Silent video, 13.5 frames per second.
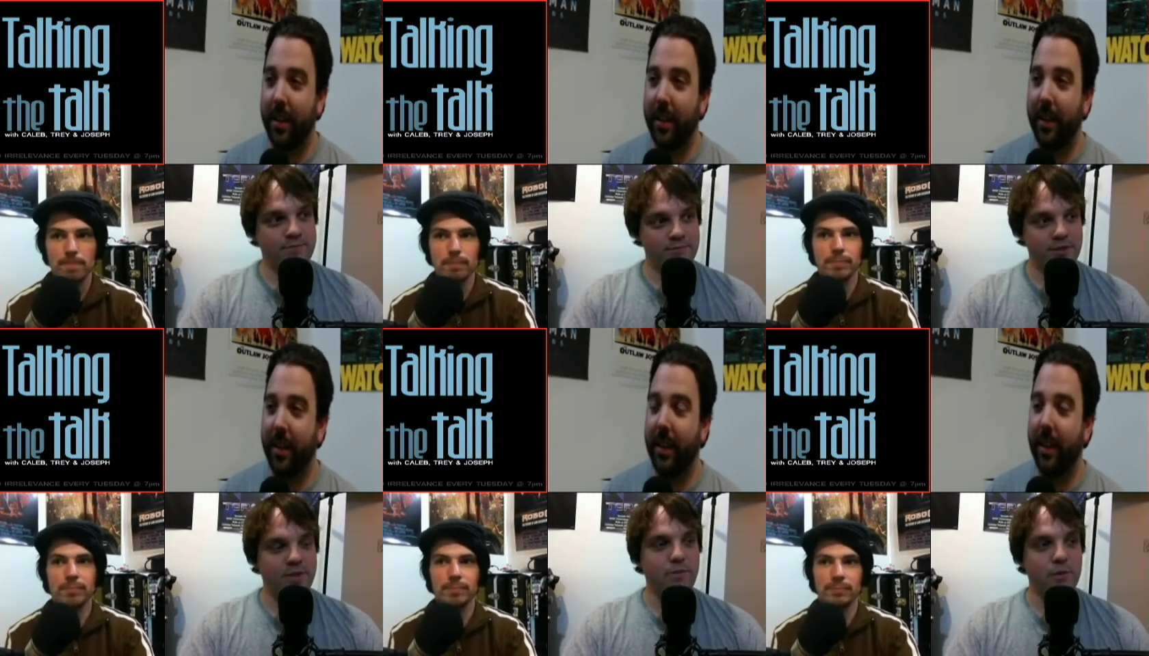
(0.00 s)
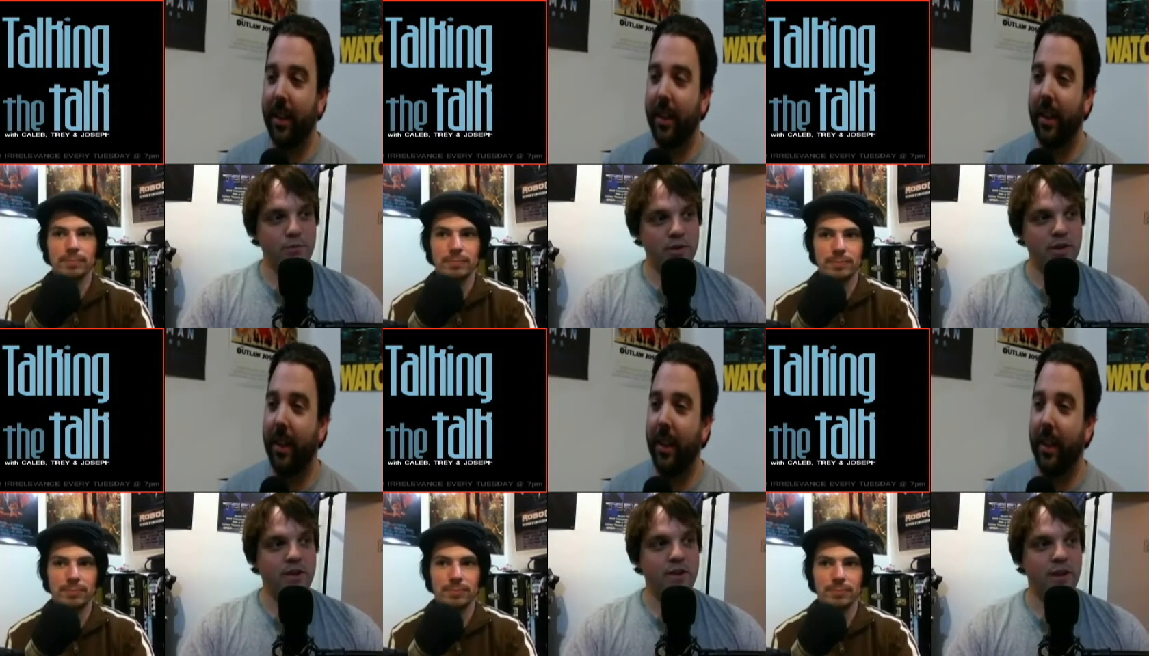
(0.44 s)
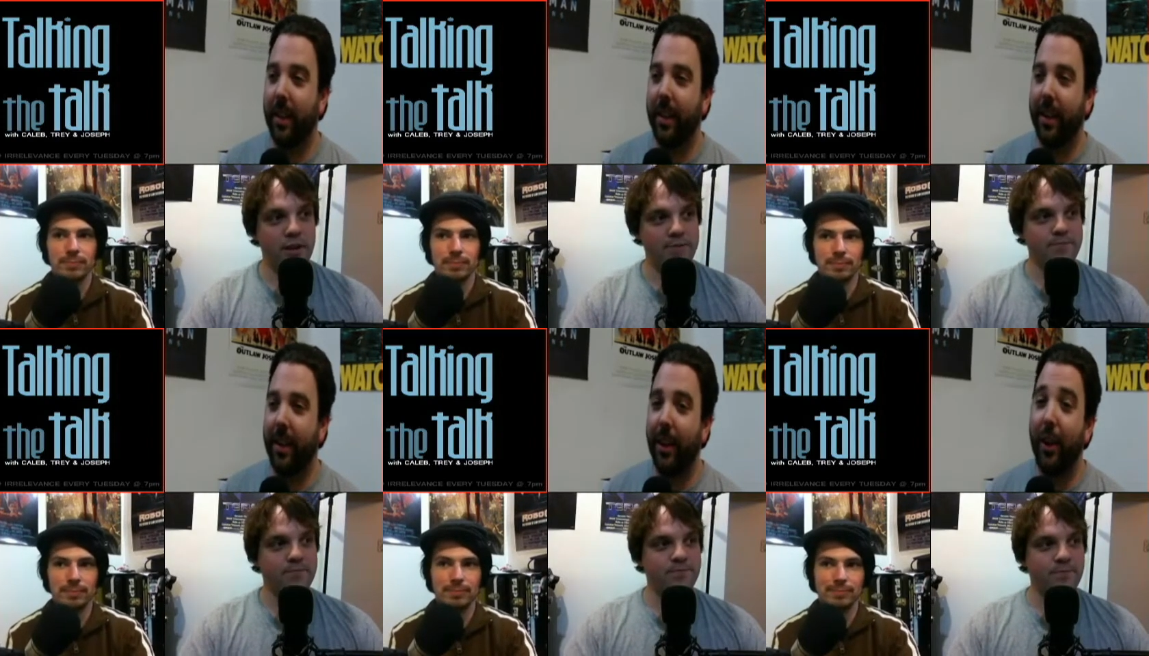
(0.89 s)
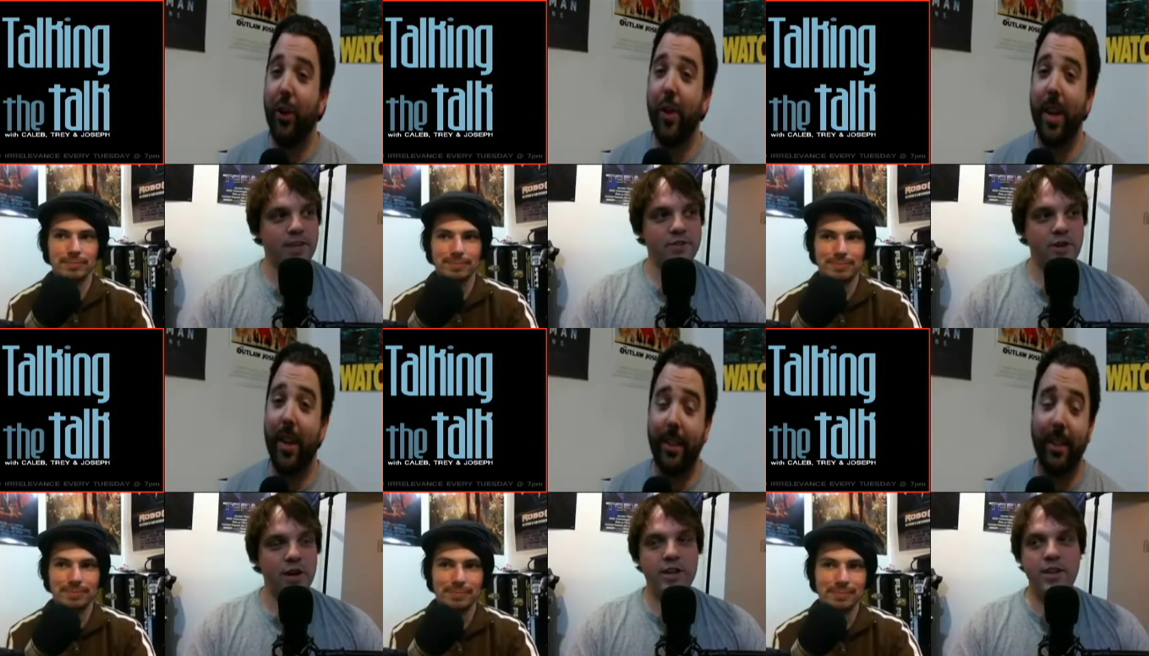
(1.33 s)
Speaker 1: Some people got hurt. They oh,
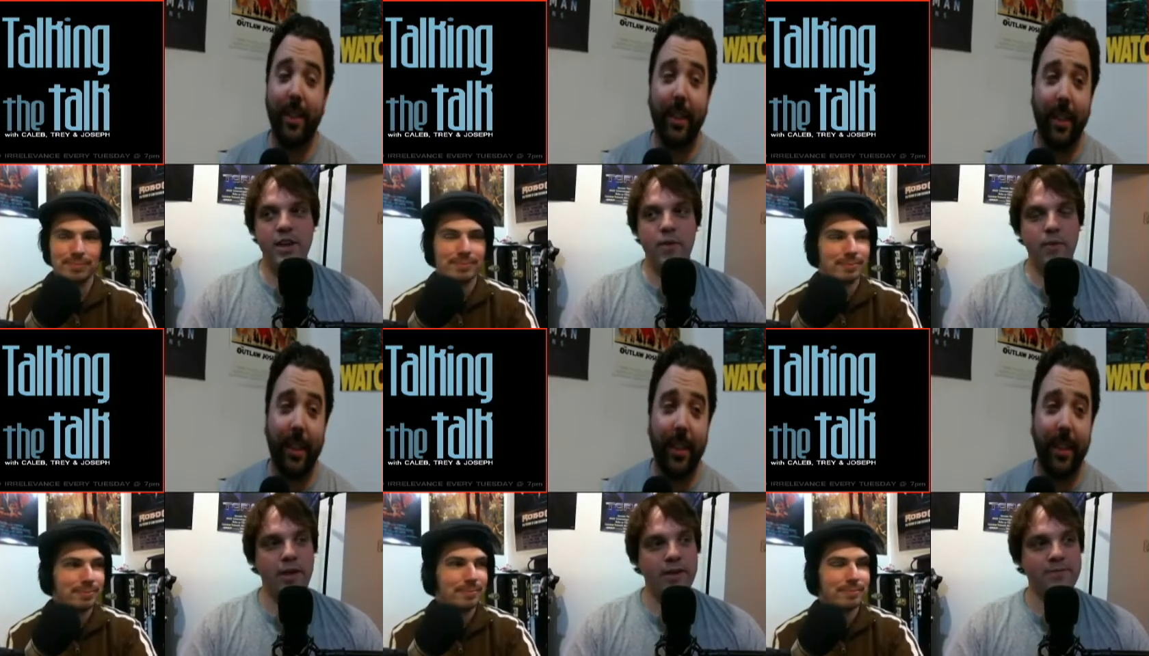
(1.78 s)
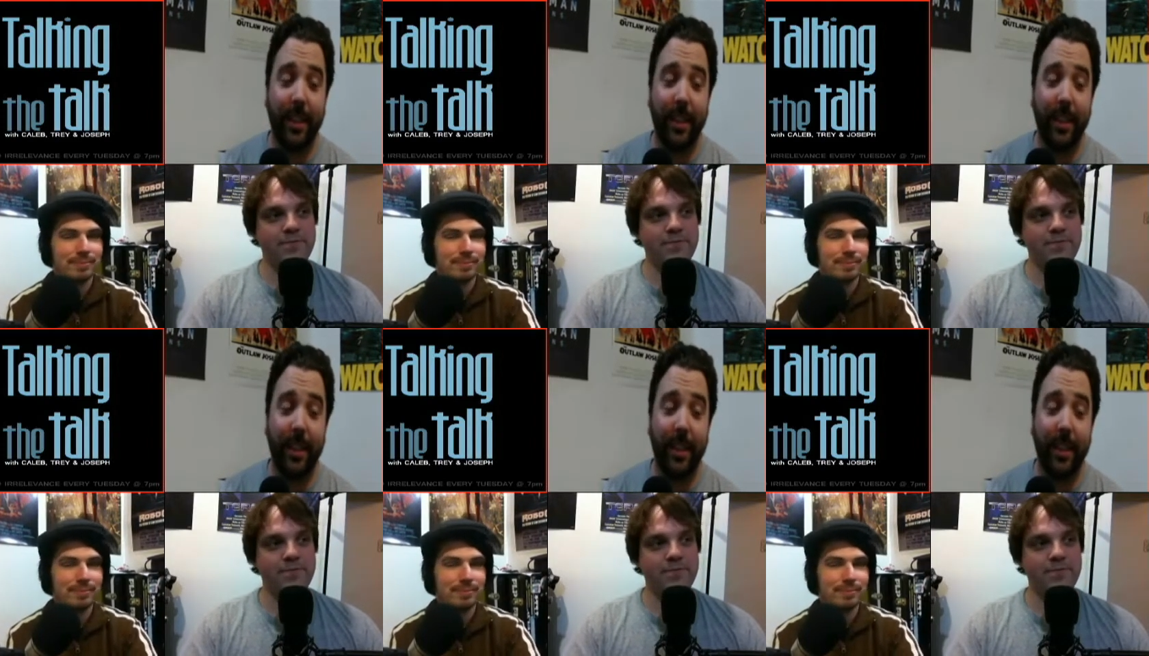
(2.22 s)
tried actually. to kill me.